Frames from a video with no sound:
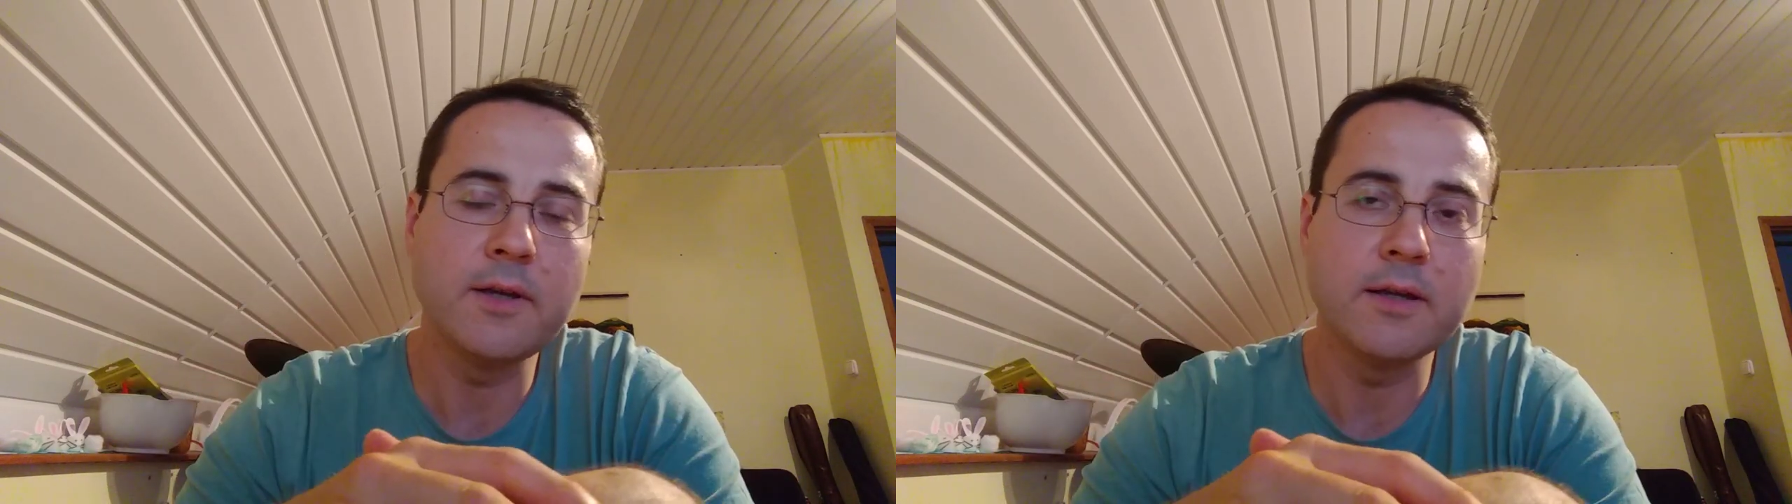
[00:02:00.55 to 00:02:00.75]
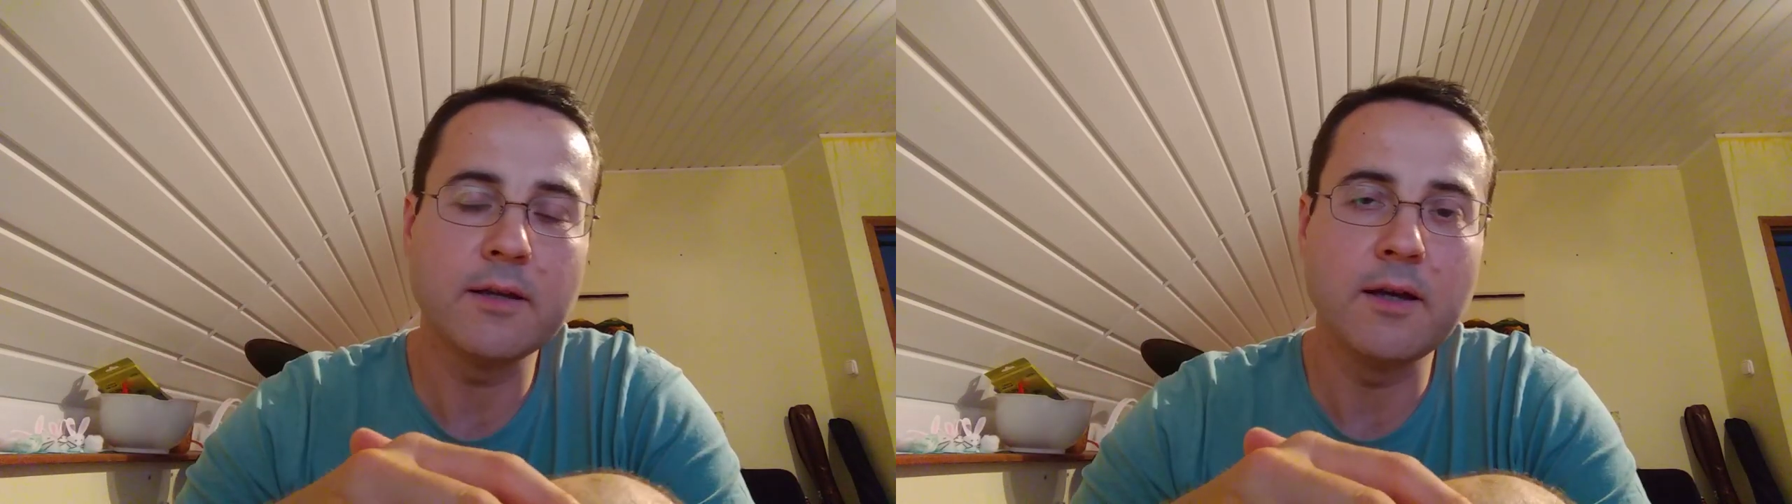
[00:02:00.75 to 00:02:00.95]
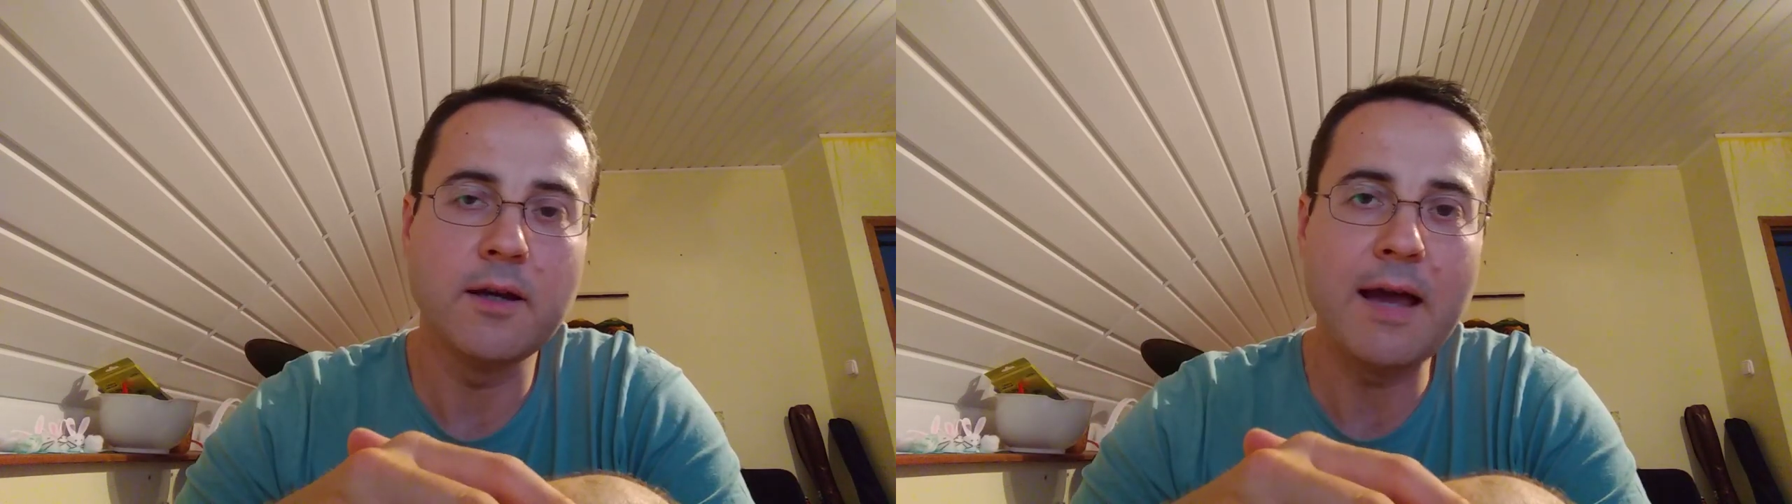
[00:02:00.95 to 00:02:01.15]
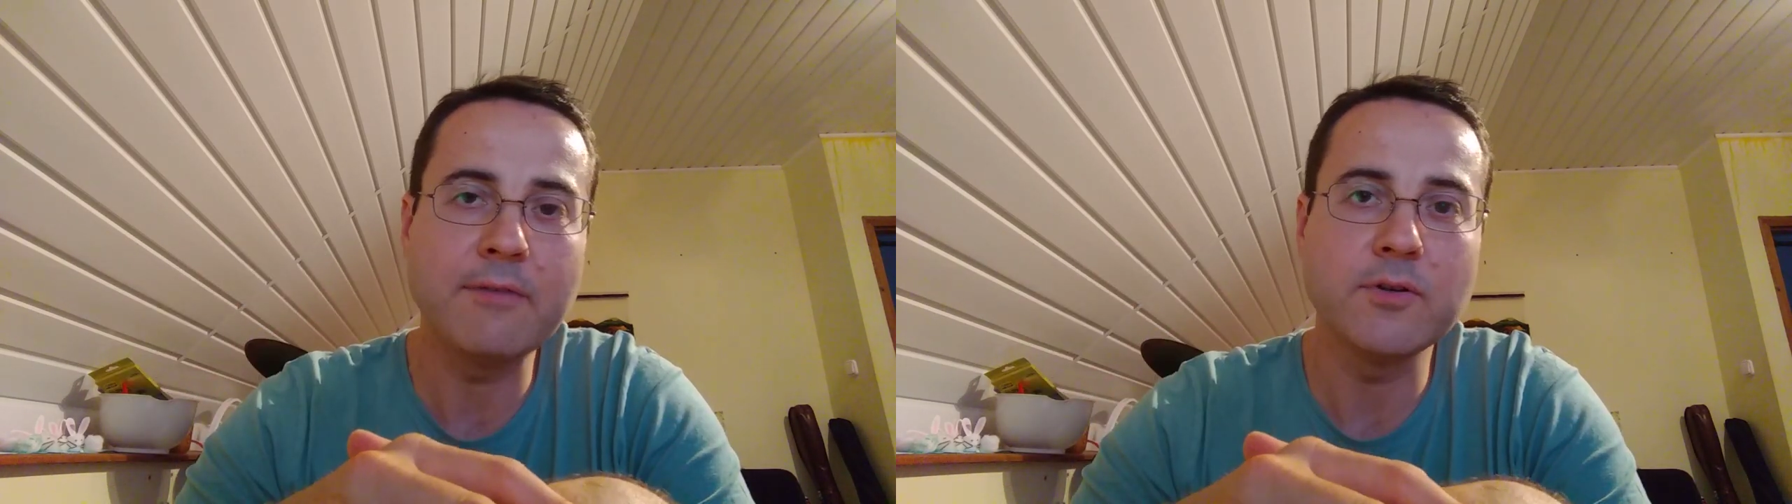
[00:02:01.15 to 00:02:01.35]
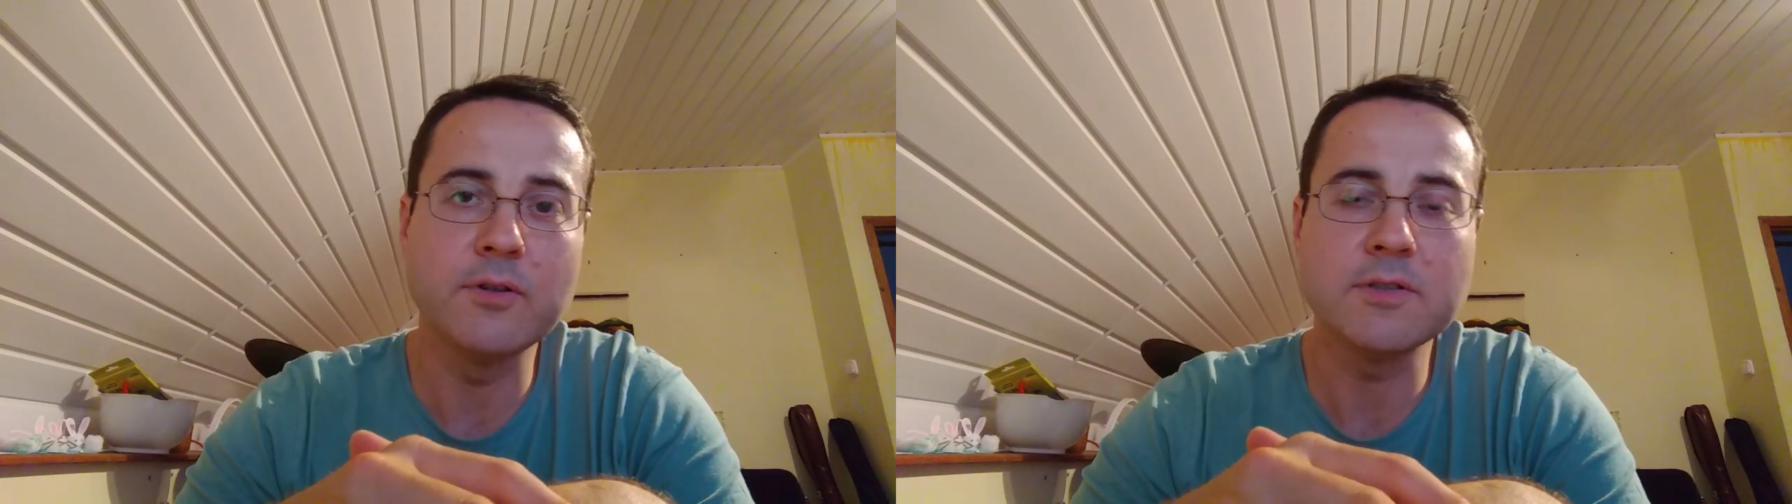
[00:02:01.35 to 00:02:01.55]
like
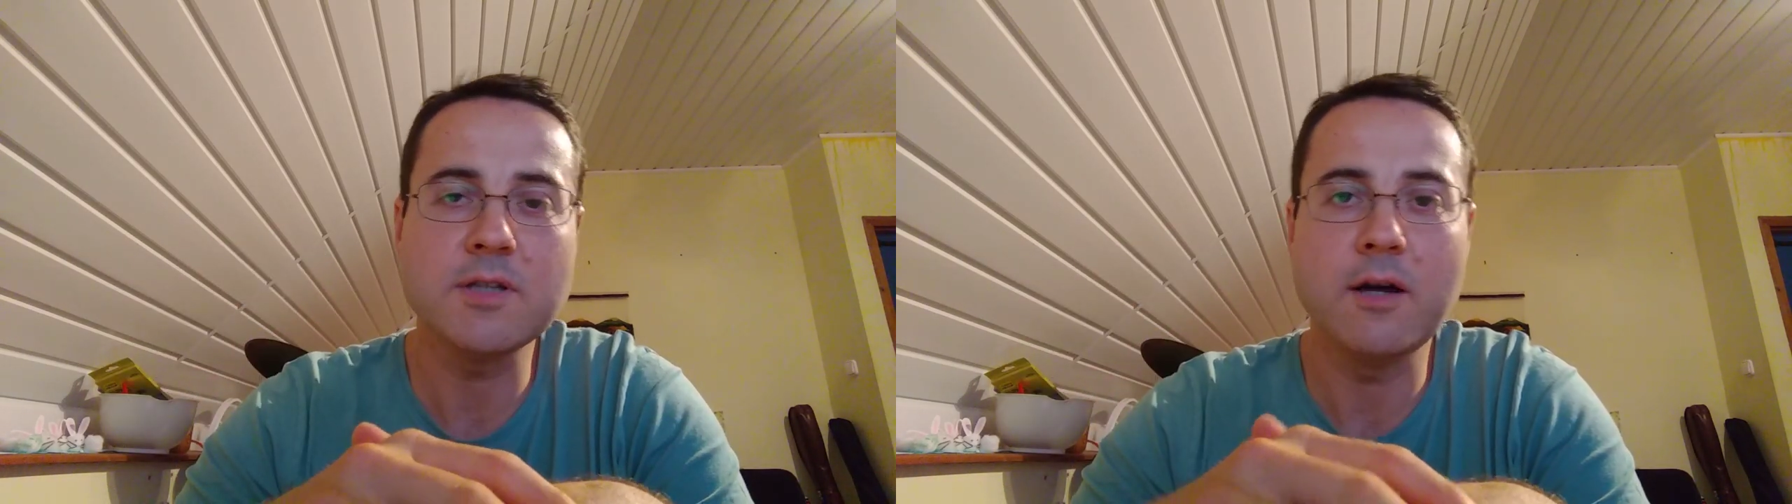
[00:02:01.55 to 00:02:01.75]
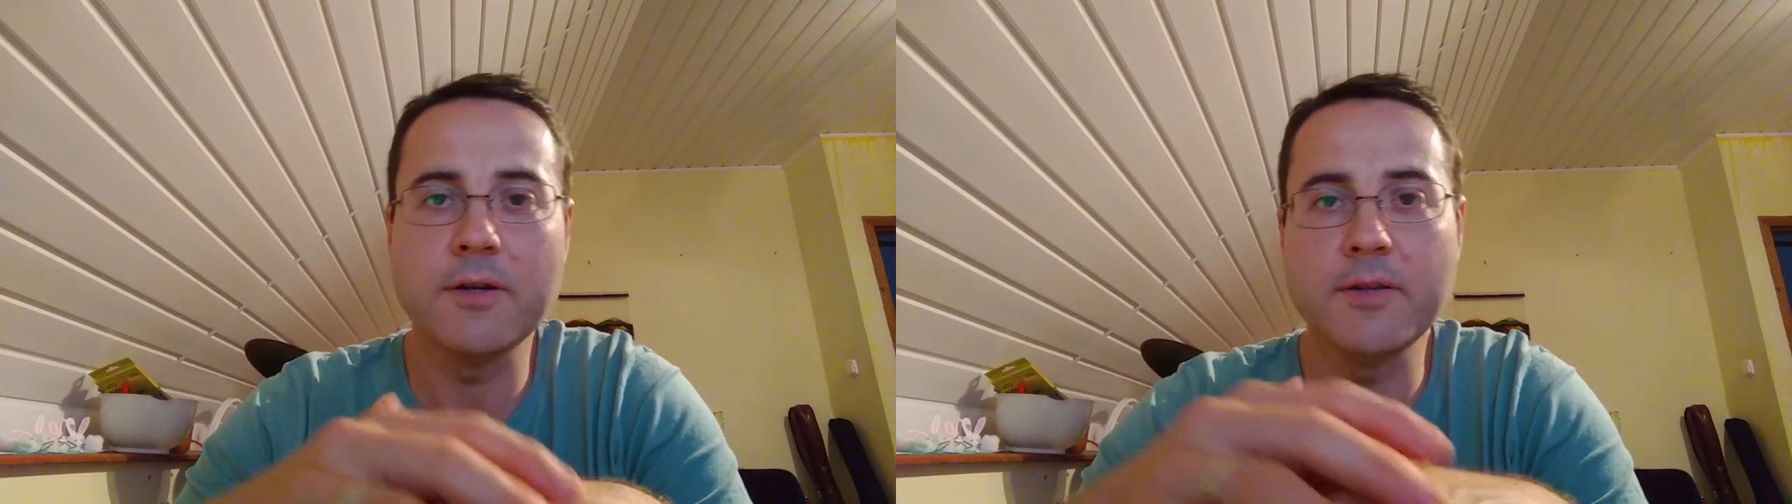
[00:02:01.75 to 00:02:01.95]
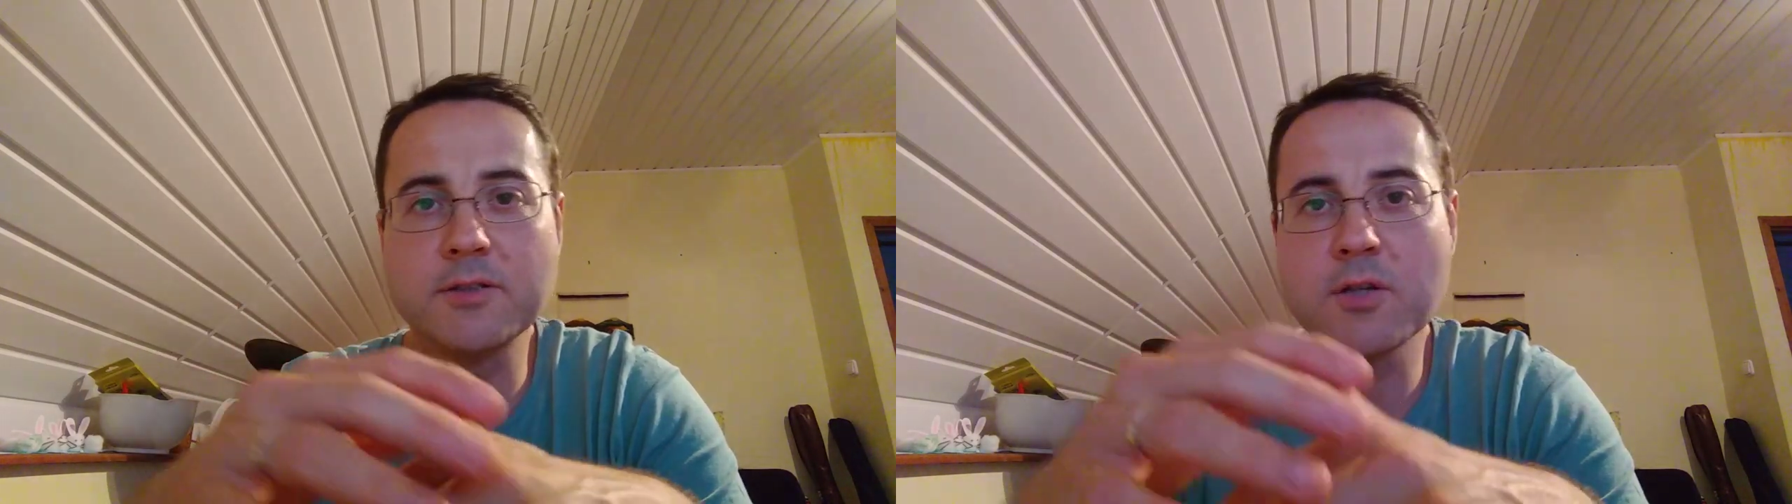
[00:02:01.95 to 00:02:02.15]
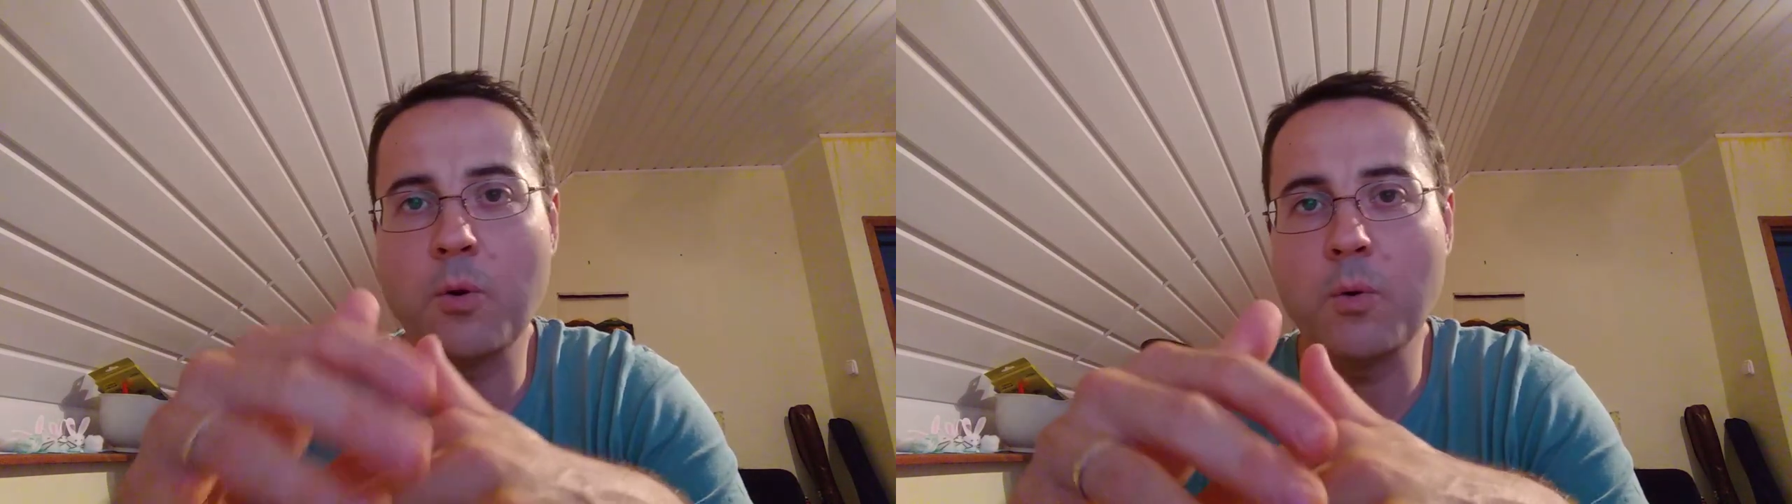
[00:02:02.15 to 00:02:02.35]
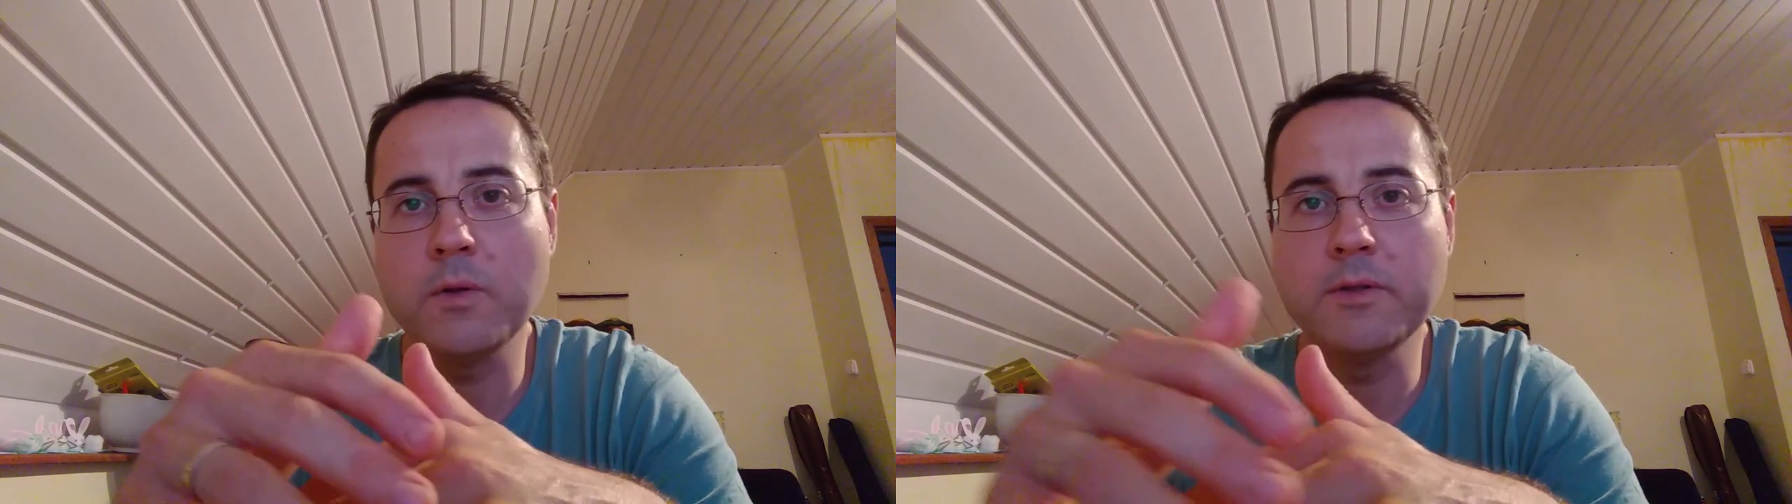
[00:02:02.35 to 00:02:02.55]
after the sauna that's
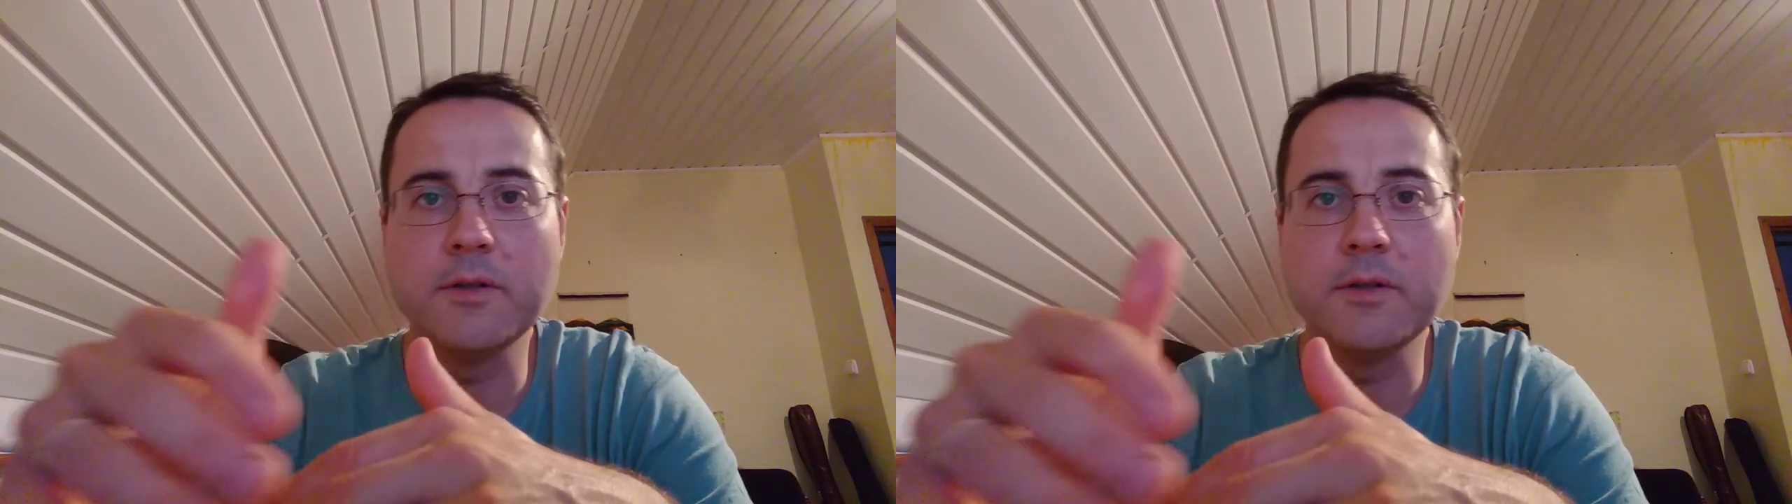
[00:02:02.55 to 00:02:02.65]
cold.